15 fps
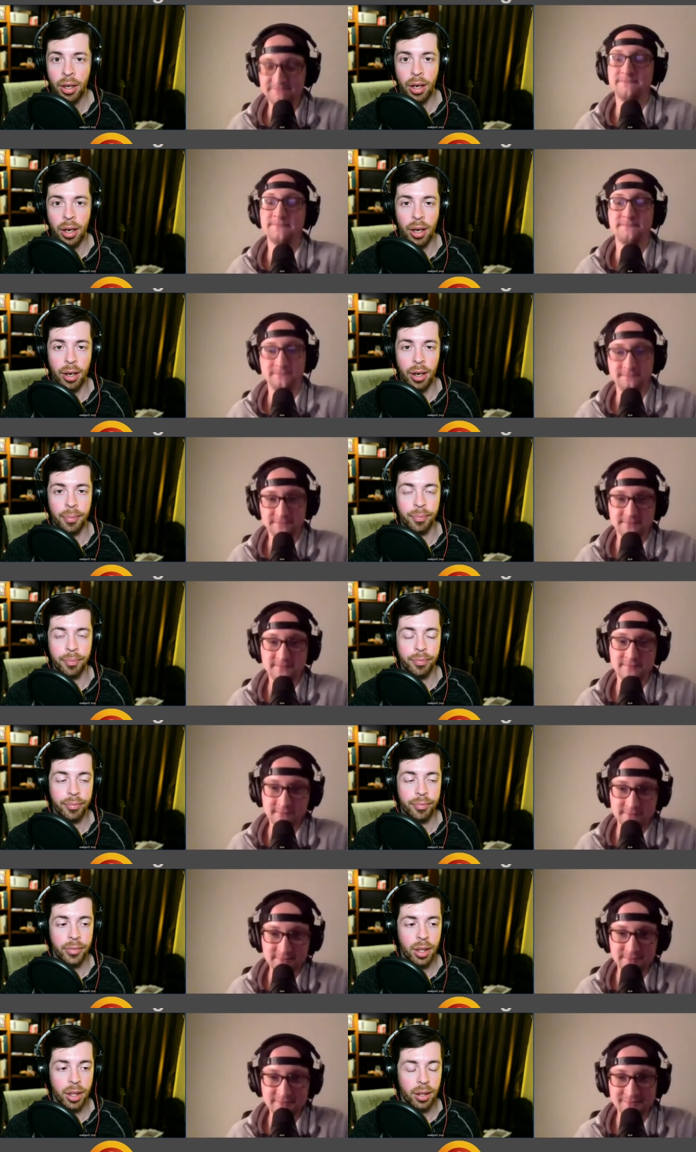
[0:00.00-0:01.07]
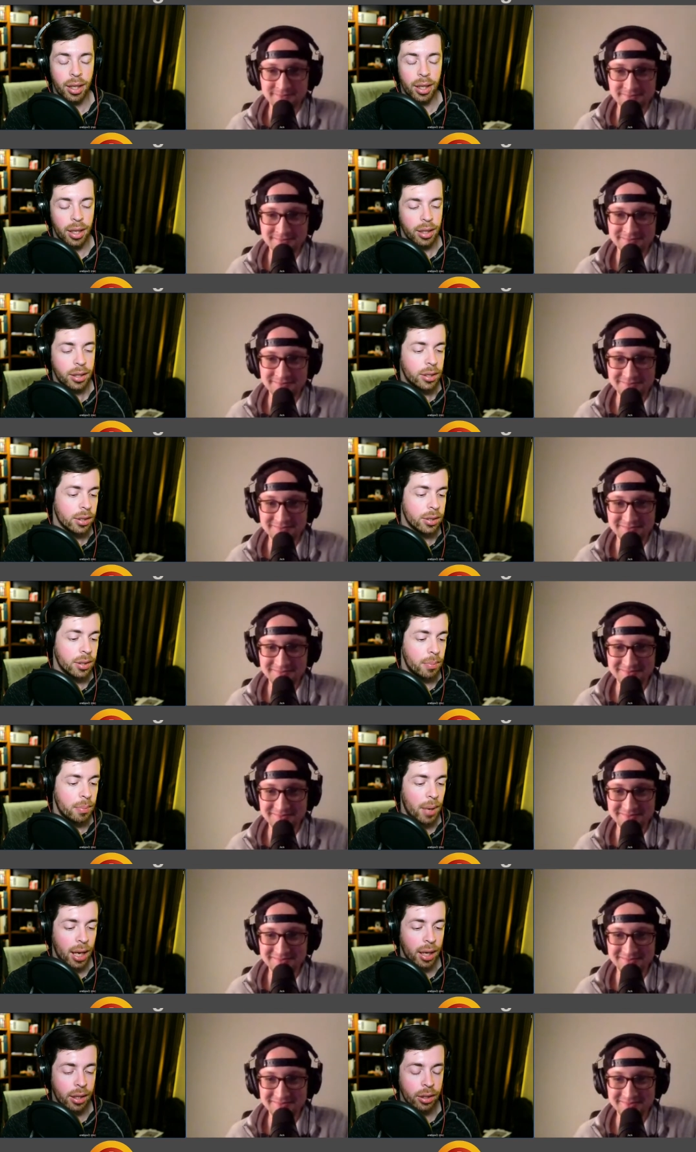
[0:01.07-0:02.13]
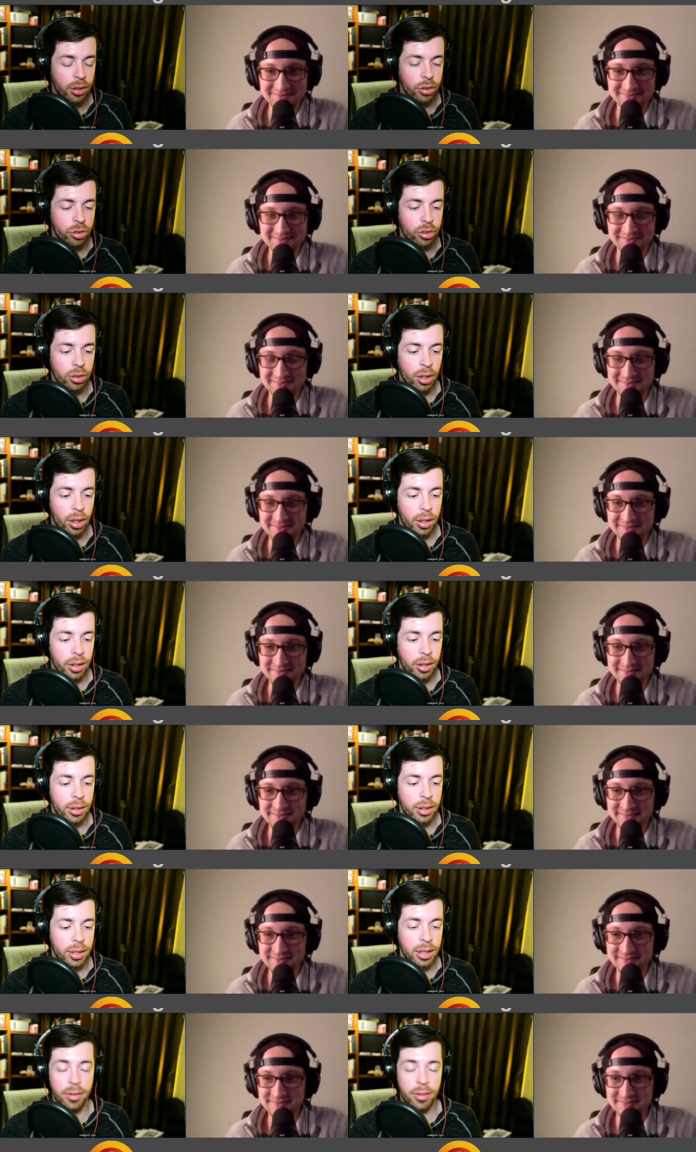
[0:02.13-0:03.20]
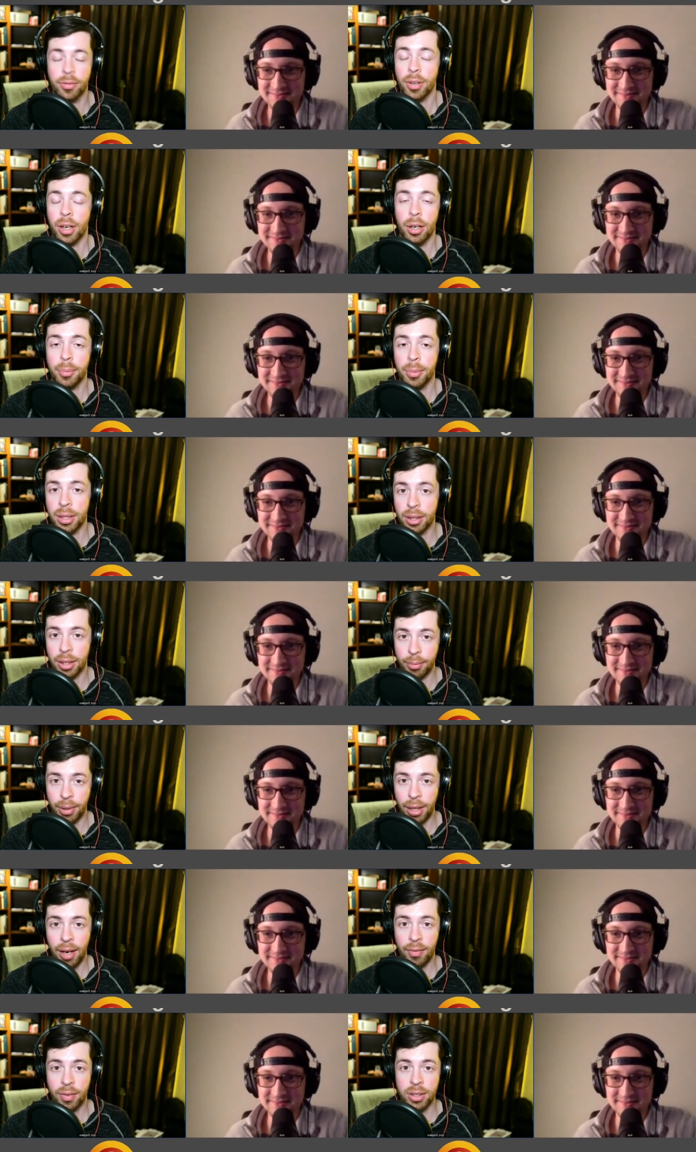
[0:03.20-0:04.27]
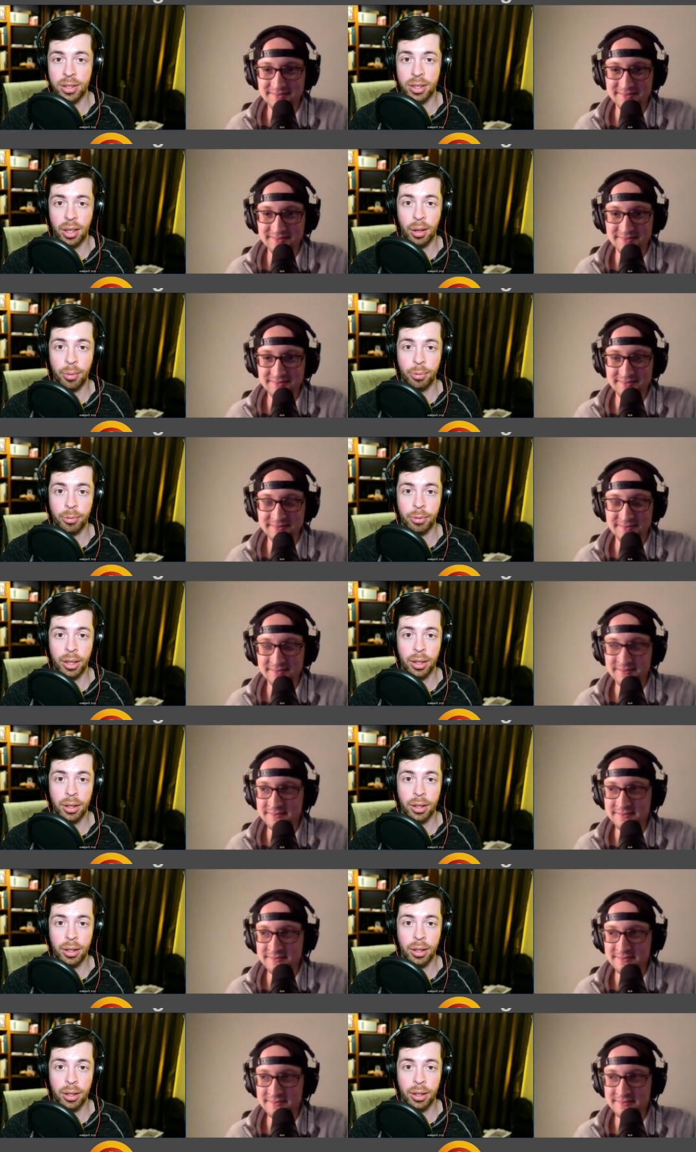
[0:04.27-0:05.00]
Speaker 1: Um, it doesn't manage uh, the environment that we have it set up with,